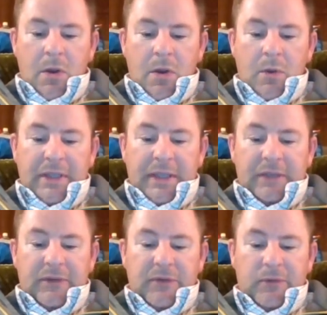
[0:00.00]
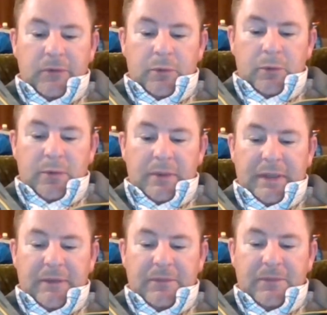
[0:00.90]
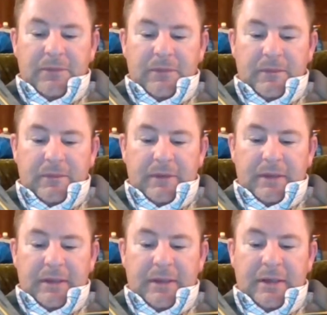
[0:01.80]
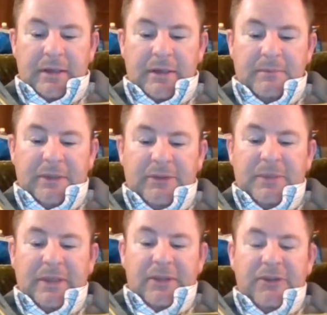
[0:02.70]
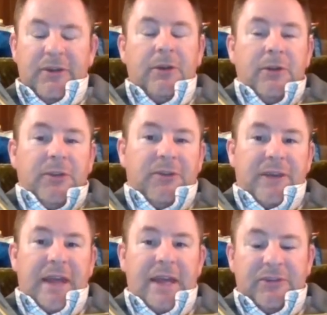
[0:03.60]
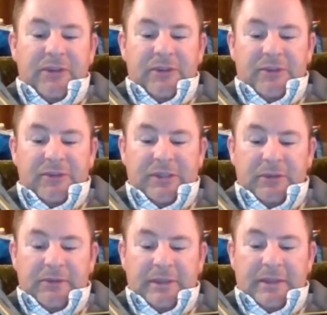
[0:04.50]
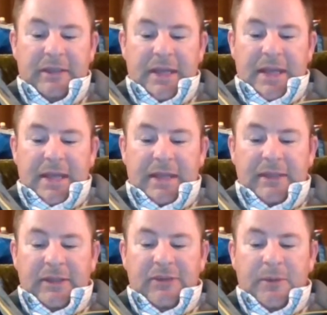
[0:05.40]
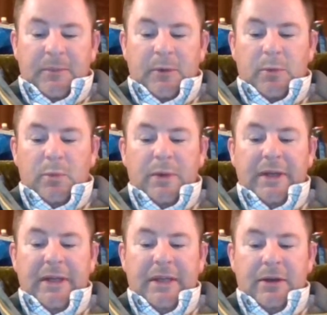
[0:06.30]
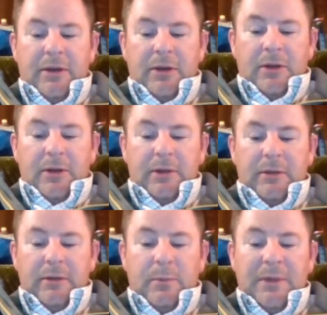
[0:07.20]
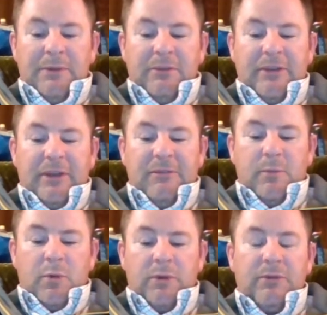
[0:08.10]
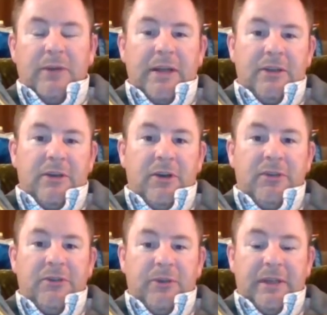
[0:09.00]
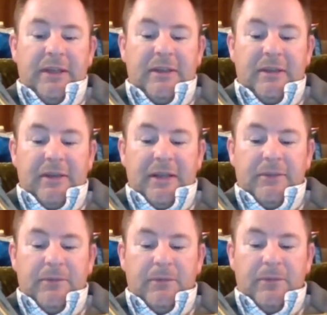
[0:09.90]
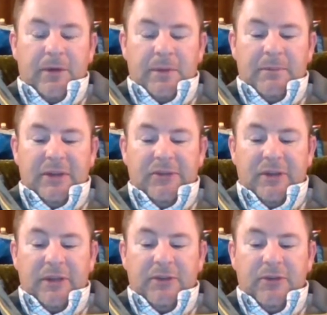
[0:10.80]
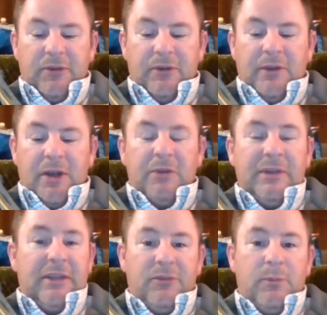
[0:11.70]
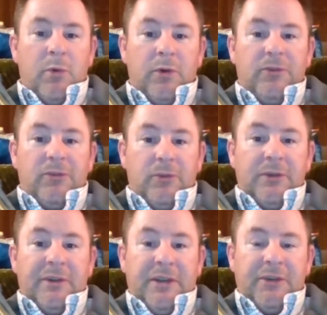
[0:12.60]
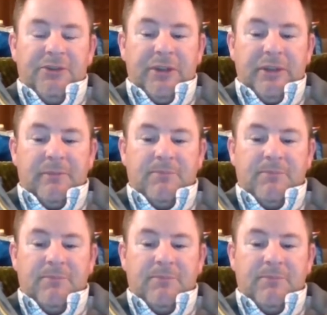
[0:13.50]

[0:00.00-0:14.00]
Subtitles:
Okay, so if it's because the Earth's axis is tilted. In the summer, we receive more direct concentrated light from the sun, so the ground gets more solar energy.